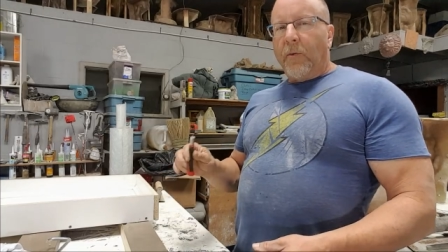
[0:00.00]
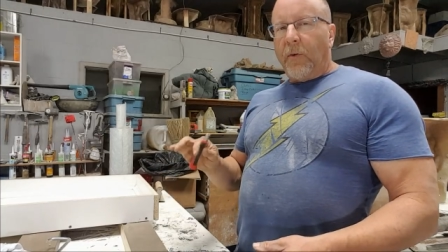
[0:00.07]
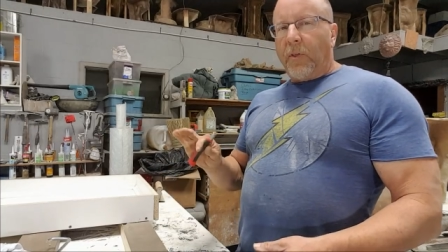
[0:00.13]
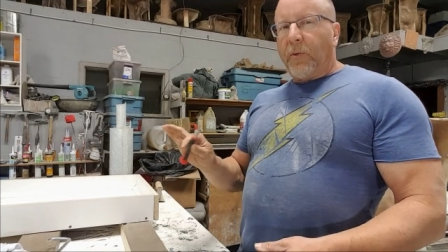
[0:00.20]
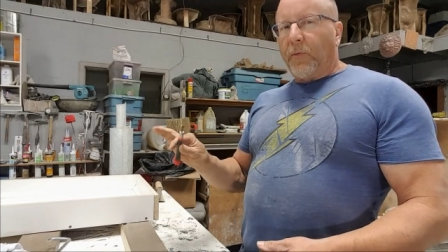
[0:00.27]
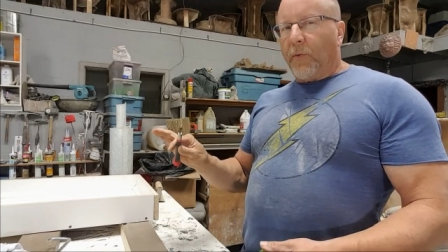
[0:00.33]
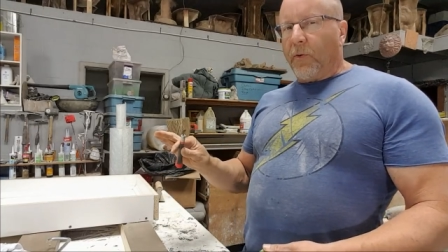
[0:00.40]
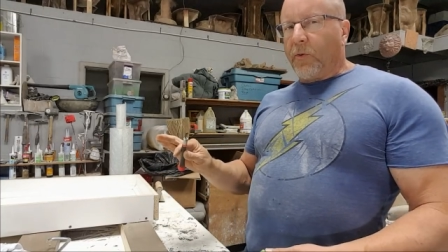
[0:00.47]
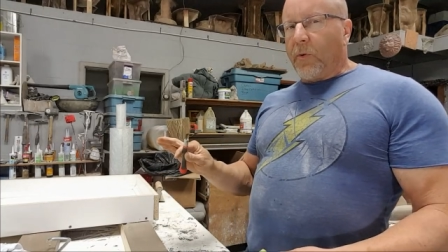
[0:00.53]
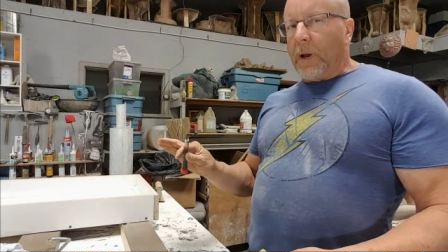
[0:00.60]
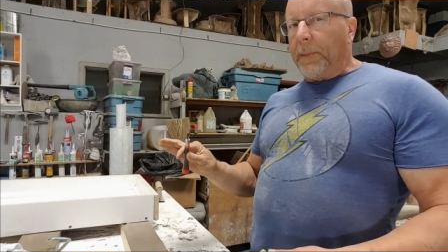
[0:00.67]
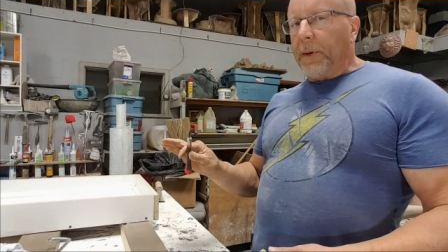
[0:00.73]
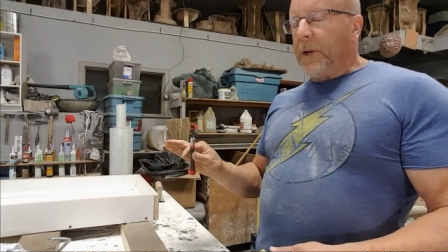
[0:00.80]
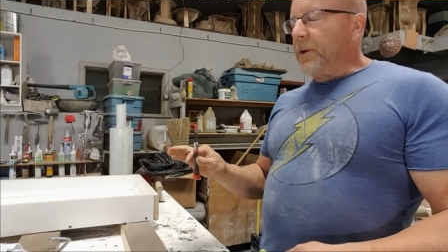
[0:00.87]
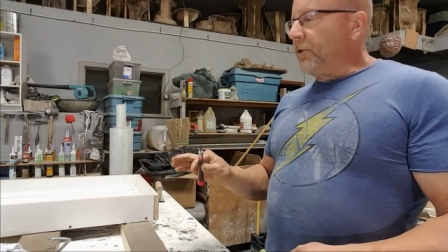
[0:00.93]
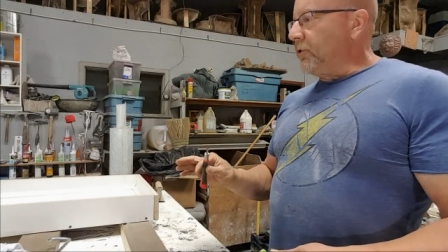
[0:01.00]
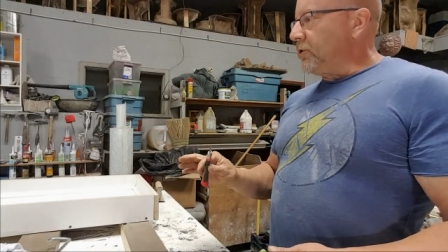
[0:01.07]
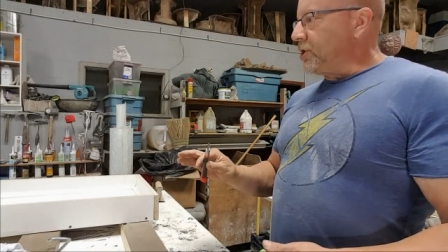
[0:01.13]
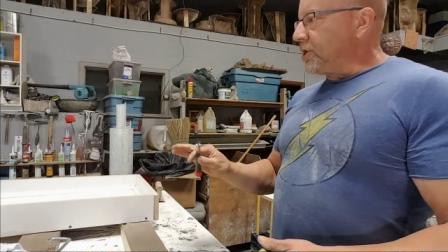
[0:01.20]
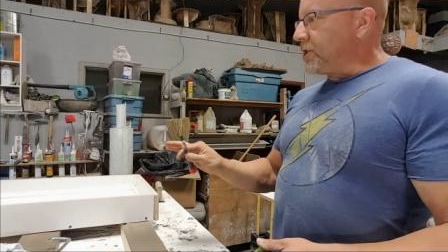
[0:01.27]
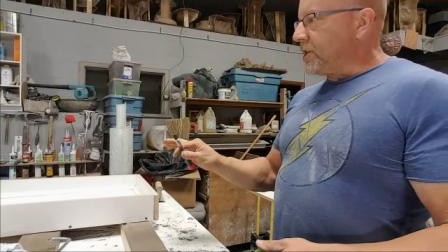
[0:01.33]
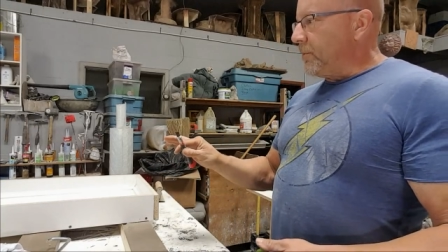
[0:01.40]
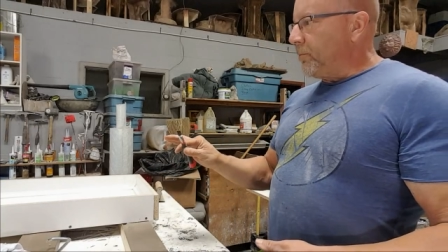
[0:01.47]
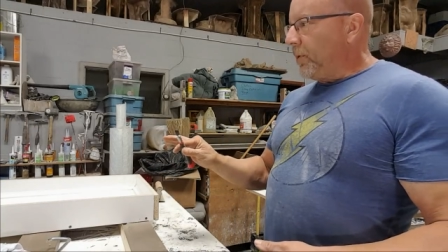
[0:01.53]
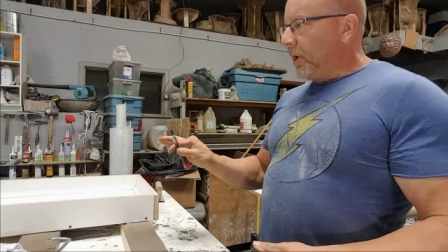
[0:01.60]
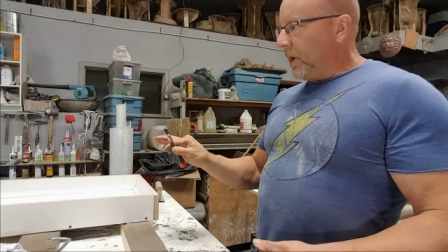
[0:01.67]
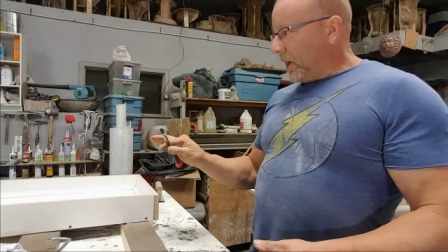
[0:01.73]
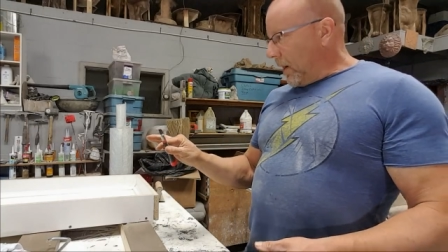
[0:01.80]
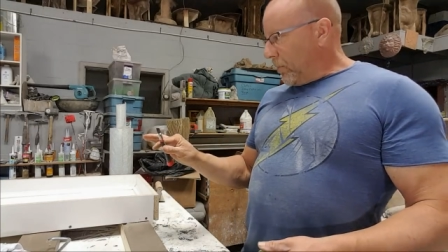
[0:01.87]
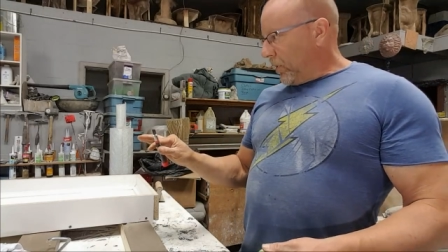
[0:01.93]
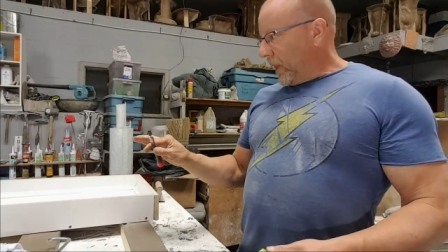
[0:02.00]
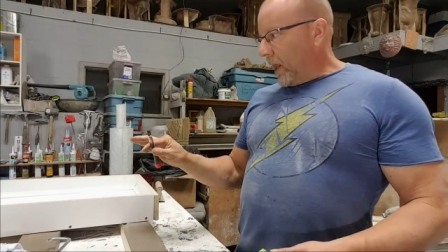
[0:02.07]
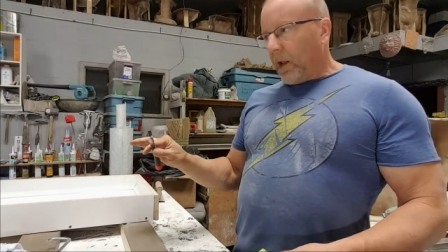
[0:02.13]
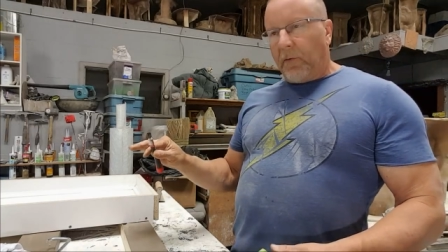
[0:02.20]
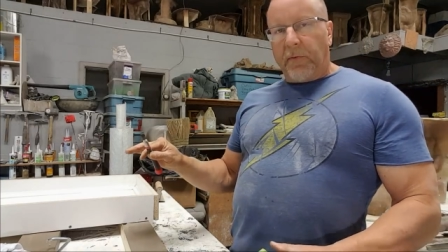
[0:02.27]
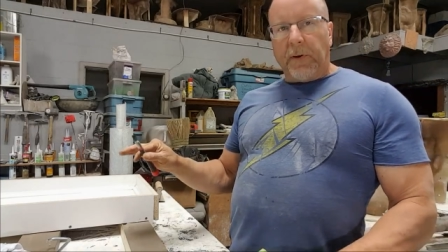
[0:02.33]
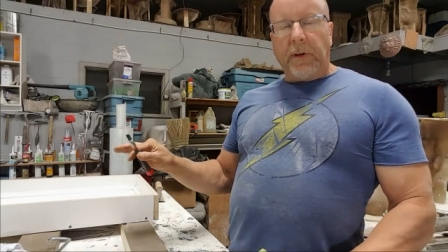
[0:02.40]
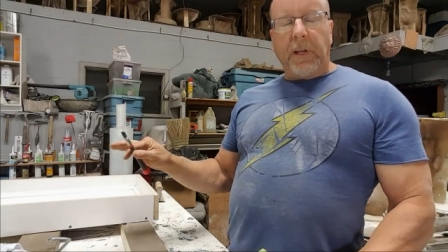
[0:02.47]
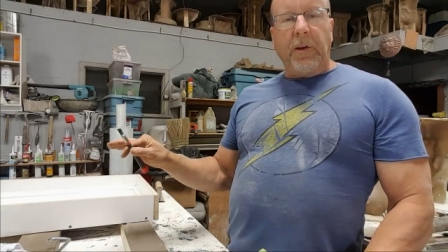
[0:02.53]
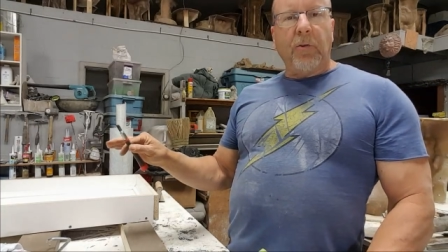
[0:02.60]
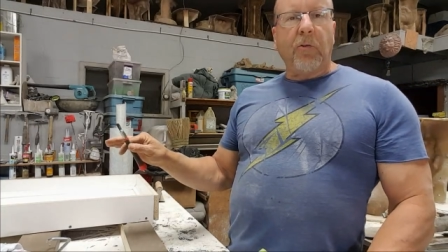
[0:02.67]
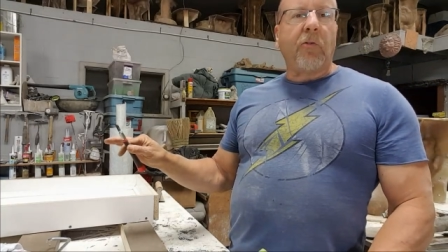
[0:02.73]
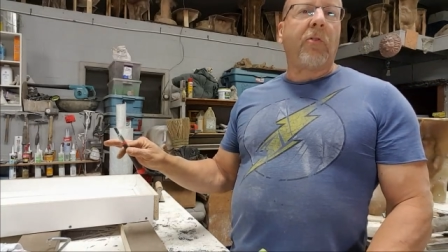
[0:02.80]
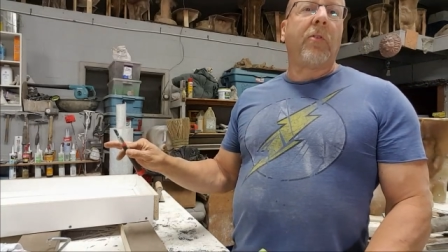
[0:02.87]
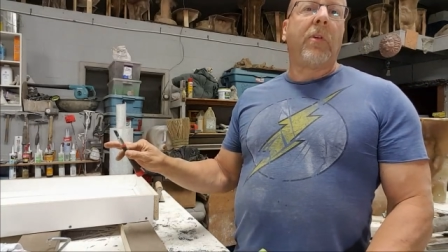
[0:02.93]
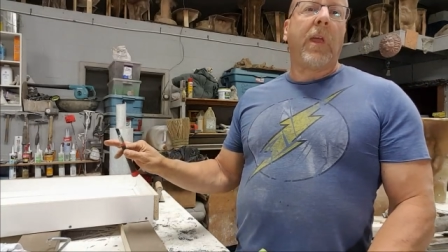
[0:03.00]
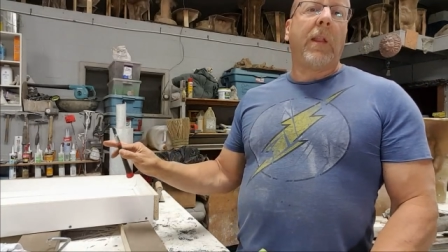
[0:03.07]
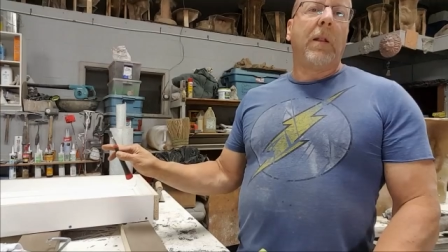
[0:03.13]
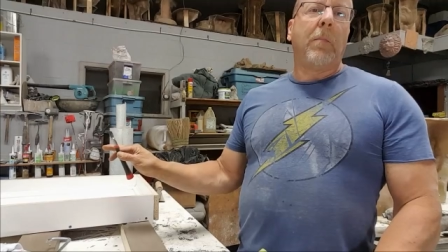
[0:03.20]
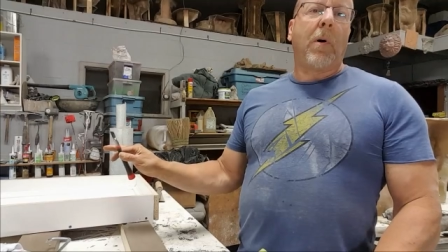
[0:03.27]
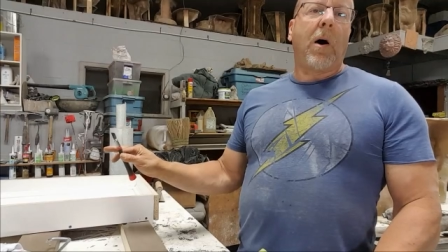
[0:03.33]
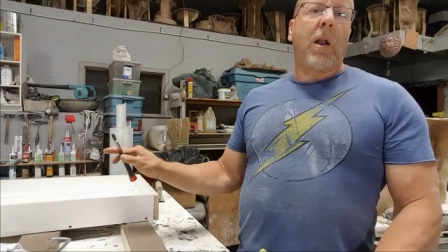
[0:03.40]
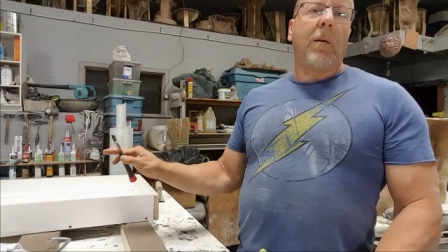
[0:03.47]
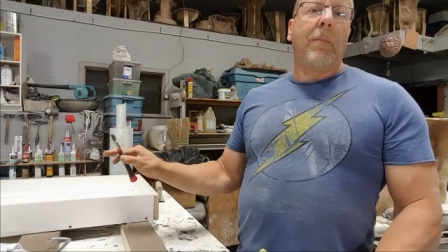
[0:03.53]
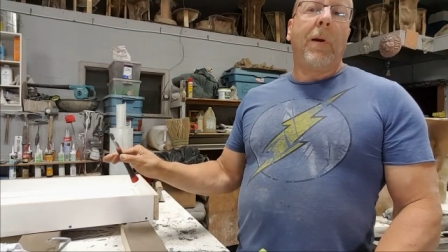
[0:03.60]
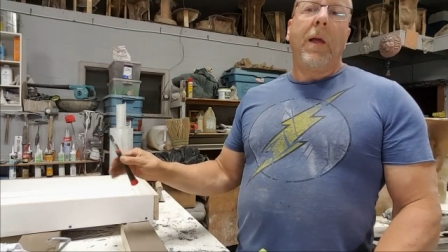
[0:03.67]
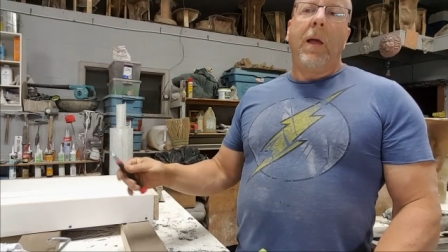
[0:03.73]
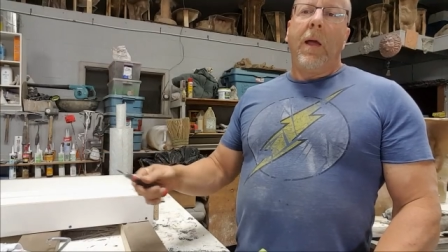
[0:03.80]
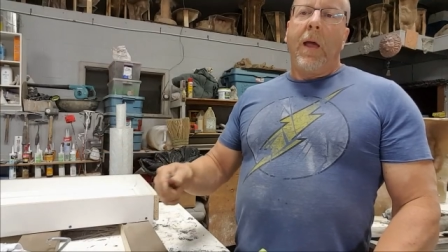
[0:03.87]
For this first one, I'm going to do just simple, a couple elephant ears in the bottom.